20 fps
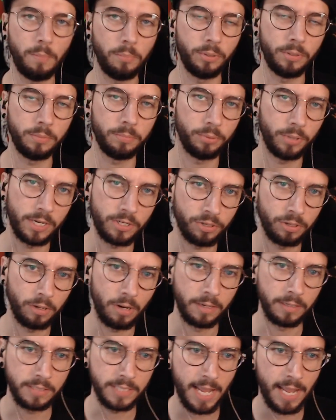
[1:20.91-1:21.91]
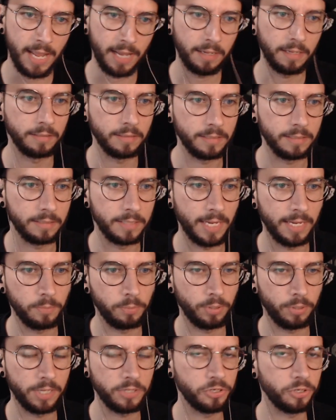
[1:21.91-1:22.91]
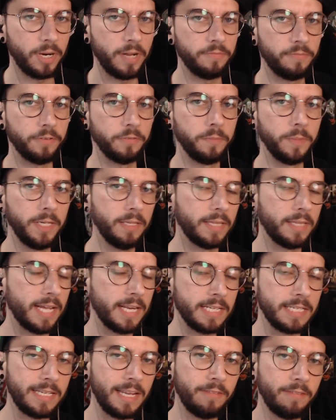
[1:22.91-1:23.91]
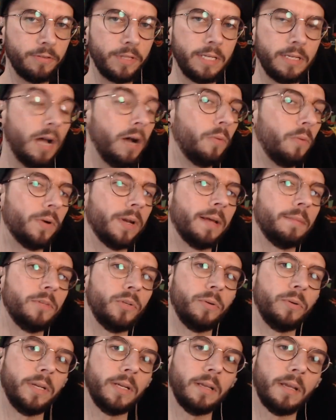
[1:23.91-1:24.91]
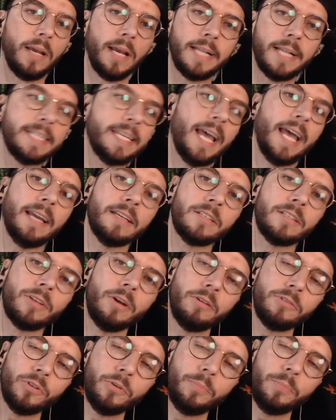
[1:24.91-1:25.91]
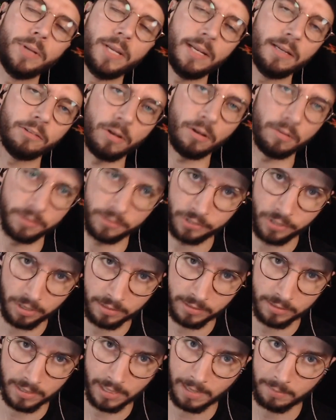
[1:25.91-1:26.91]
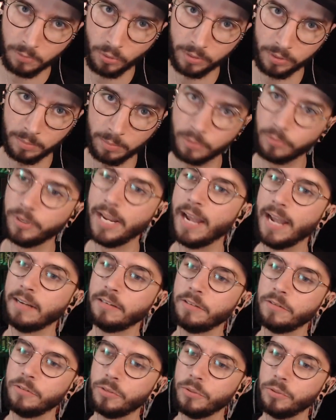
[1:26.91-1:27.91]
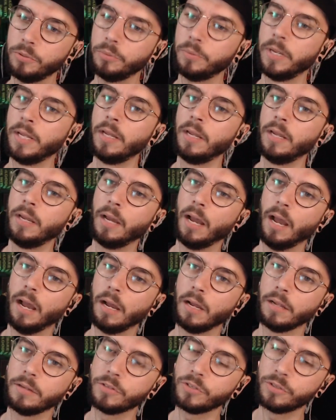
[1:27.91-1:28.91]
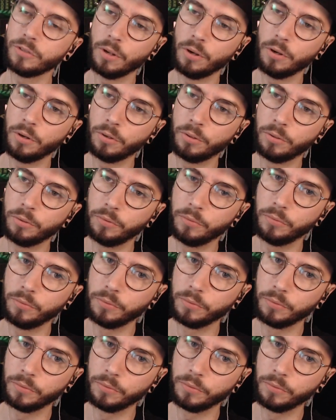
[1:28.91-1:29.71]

put pressure on Attack and to take pressure off of me, that is definitely not what I'm doing. Attack has also picked all the songs that I'm going to be reacting to. Uh, so